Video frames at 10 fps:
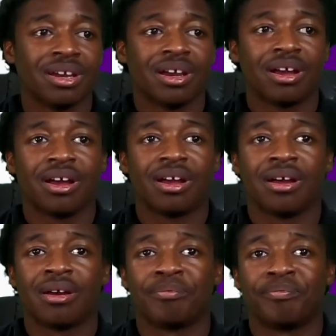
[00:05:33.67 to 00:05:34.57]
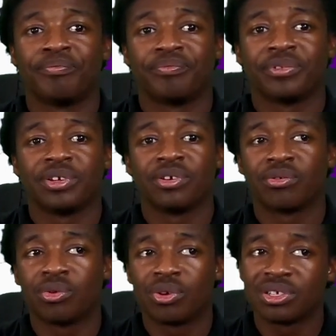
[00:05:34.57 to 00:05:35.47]
You know, of
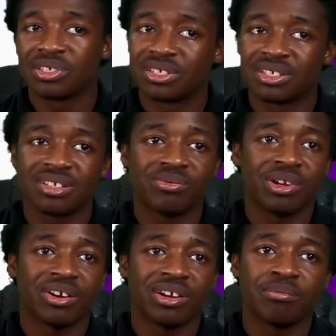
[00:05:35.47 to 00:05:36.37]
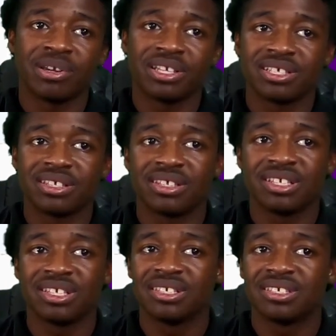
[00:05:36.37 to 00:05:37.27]
course, we already mentioned
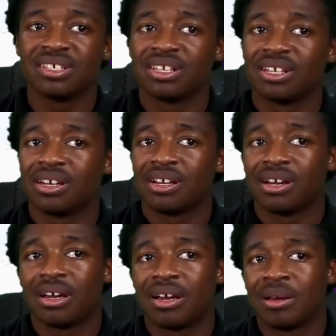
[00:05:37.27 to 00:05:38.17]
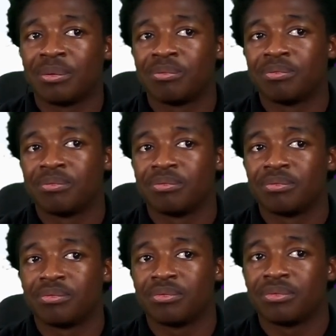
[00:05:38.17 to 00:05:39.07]
these,
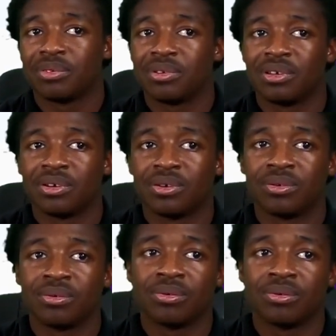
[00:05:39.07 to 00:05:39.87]
you know,